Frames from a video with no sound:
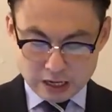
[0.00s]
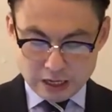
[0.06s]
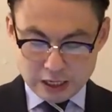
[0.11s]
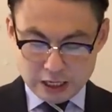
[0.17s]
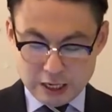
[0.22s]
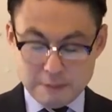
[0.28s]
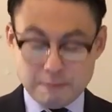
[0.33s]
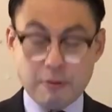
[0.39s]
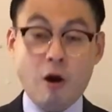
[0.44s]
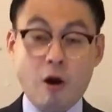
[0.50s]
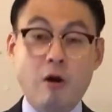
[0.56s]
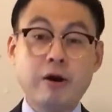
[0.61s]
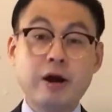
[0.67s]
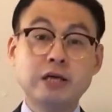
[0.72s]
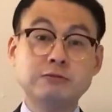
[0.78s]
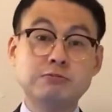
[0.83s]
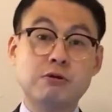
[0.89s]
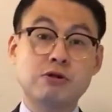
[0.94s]
He
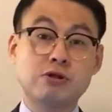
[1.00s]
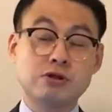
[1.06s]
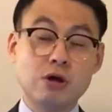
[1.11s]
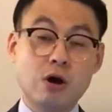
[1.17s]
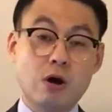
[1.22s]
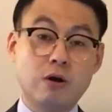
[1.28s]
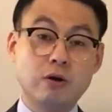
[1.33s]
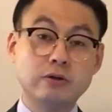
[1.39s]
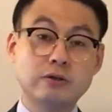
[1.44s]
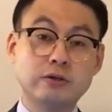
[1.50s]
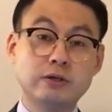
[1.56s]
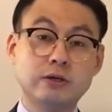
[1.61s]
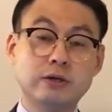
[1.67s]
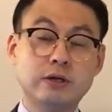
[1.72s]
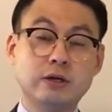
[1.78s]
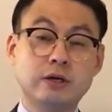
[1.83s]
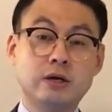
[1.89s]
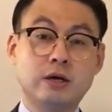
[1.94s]
perhaps thought
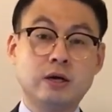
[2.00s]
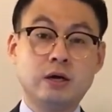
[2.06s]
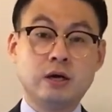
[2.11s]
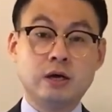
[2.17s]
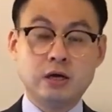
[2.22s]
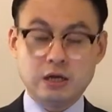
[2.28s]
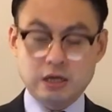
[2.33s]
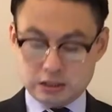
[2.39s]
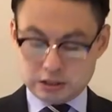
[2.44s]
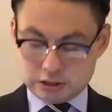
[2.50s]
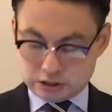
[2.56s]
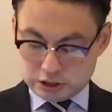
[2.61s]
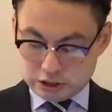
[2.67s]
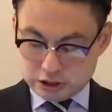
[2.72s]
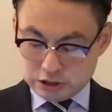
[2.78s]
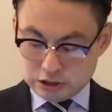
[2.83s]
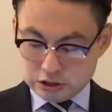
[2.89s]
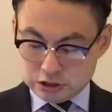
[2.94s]

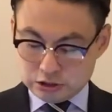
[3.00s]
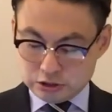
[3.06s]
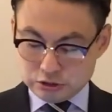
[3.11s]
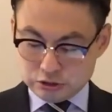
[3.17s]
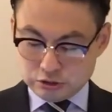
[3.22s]
Jesus